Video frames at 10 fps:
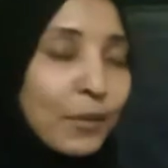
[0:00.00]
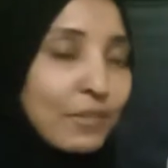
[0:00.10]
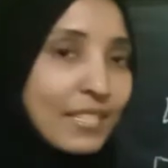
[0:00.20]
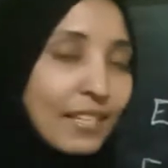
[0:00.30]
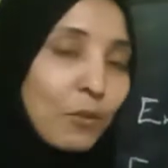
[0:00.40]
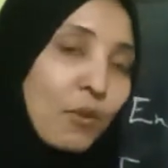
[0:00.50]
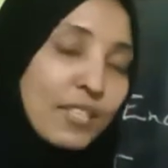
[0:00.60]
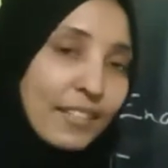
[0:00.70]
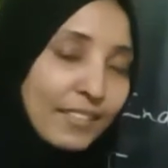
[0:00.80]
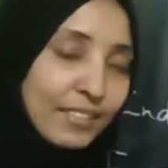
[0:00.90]
of the cell
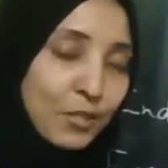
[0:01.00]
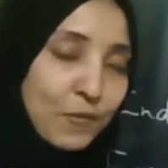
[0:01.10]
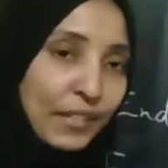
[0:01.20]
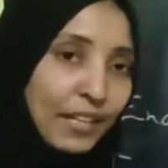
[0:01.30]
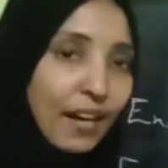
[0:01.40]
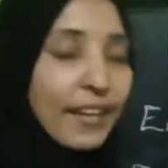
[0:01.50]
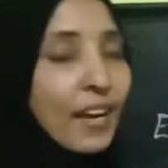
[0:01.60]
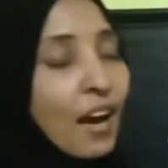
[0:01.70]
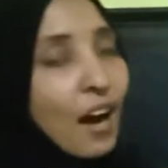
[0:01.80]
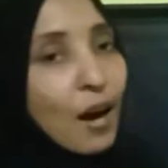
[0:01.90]
concentration is very high.
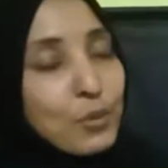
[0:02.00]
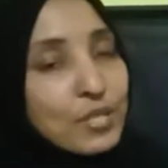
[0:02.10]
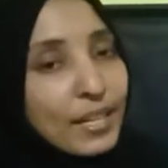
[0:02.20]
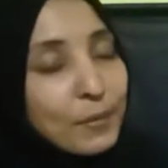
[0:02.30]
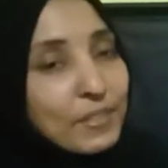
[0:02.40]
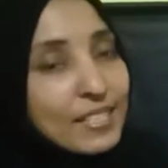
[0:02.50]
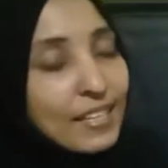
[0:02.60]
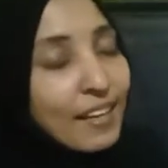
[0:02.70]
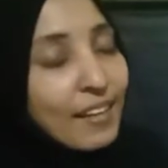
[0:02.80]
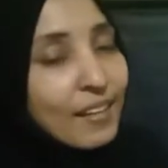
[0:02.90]
Outside of the
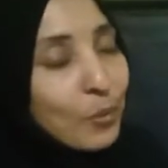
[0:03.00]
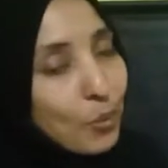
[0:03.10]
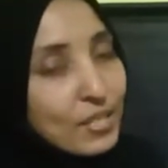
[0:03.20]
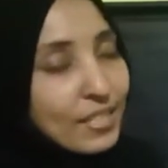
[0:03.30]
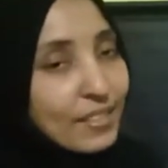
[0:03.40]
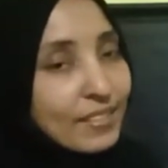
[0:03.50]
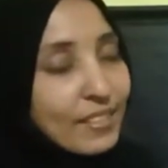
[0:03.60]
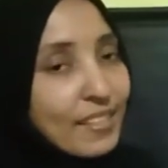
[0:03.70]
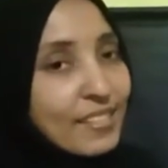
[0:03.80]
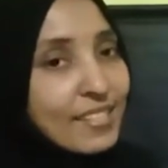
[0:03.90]
cell concentration
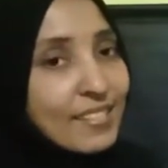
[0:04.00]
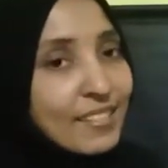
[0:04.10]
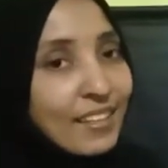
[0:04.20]
is